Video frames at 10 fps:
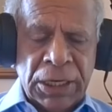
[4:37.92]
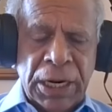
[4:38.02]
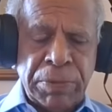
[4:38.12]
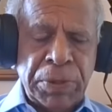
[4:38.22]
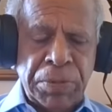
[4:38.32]

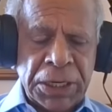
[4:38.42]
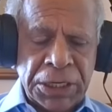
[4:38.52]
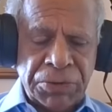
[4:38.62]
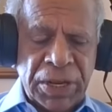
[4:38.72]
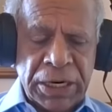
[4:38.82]
Let me
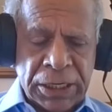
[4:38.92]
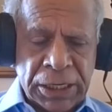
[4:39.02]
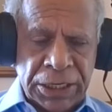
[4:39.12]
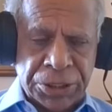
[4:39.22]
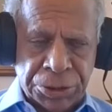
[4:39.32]
make it very
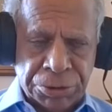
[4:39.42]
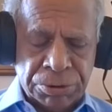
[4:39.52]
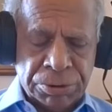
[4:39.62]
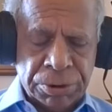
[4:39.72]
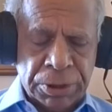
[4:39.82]
clear to
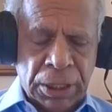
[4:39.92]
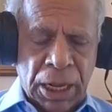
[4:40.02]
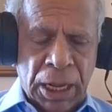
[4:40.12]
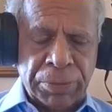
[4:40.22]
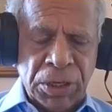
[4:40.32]
you.
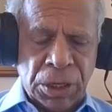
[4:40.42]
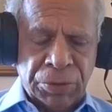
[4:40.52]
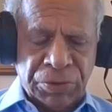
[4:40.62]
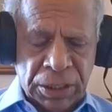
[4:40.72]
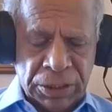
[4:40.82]
The Amir
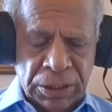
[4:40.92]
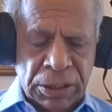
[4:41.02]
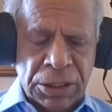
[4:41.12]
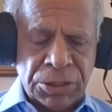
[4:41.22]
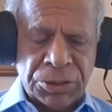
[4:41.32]
of
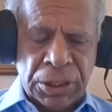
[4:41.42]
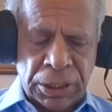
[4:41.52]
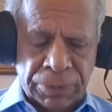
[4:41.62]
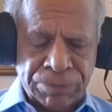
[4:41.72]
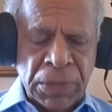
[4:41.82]
Qatar is
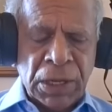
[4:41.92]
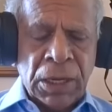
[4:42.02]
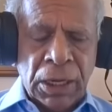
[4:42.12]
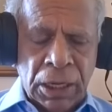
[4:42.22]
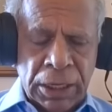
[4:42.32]

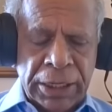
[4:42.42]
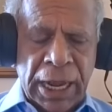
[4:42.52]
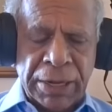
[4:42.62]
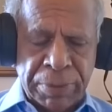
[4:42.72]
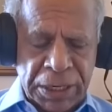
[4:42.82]
a
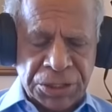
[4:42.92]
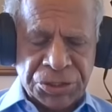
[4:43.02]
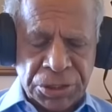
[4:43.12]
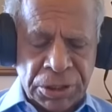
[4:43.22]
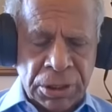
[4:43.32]
young
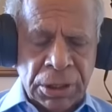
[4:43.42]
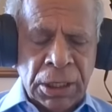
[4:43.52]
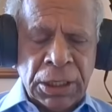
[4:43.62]
person.